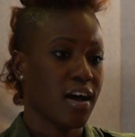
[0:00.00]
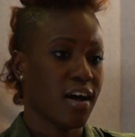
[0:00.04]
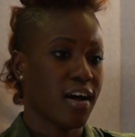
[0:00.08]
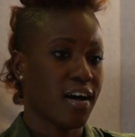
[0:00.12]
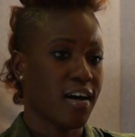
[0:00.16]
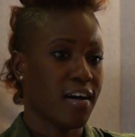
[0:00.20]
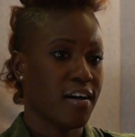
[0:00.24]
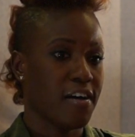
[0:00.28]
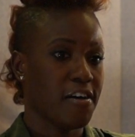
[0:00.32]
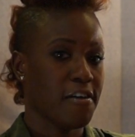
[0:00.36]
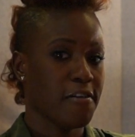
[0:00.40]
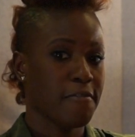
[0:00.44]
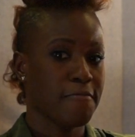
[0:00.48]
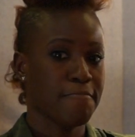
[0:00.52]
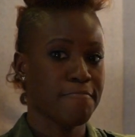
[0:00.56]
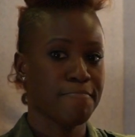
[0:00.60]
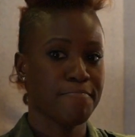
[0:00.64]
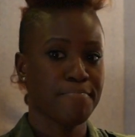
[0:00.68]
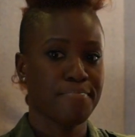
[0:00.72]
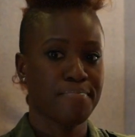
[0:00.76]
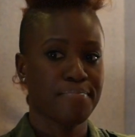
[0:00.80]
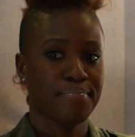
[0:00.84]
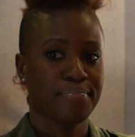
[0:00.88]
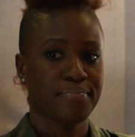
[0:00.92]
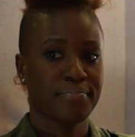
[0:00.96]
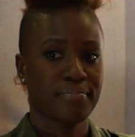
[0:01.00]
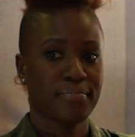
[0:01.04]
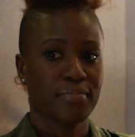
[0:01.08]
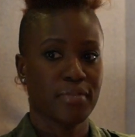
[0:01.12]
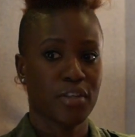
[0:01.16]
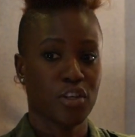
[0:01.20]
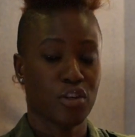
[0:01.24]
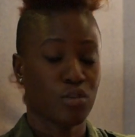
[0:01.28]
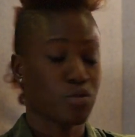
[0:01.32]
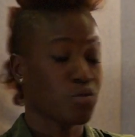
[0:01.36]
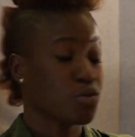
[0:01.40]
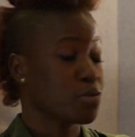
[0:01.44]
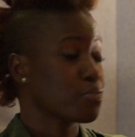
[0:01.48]
Um,
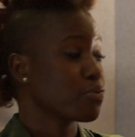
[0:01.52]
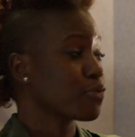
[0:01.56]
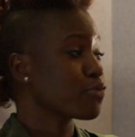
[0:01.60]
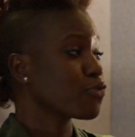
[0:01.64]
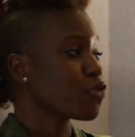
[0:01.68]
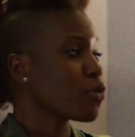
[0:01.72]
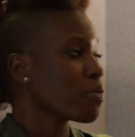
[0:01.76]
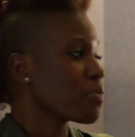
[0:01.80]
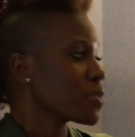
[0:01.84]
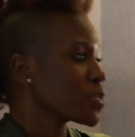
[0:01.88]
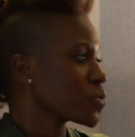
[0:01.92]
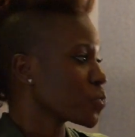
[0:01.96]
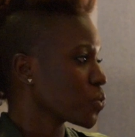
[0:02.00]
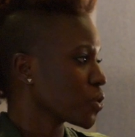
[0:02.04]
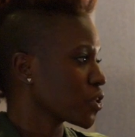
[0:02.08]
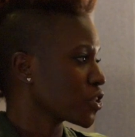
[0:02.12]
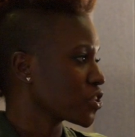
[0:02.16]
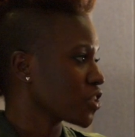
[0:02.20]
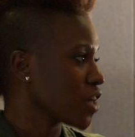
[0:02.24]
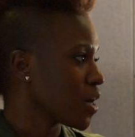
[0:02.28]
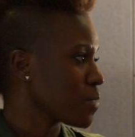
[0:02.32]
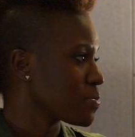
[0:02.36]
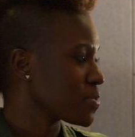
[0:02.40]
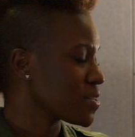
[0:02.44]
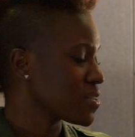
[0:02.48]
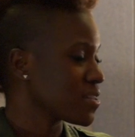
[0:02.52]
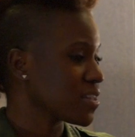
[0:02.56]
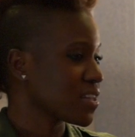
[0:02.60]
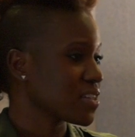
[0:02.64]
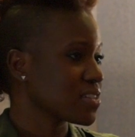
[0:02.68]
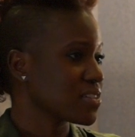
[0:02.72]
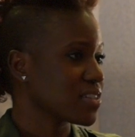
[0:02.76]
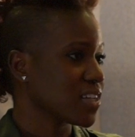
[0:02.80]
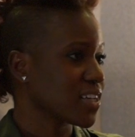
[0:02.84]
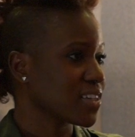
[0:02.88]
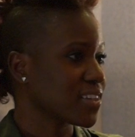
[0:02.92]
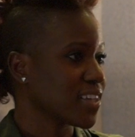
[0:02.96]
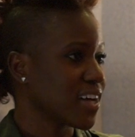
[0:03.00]
you know, doing performance workshops and
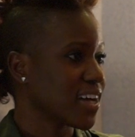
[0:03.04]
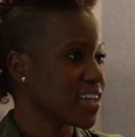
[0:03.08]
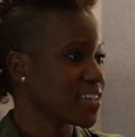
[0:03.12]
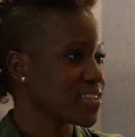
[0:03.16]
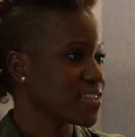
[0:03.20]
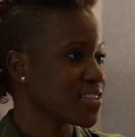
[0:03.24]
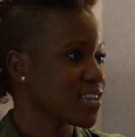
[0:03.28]
things like that.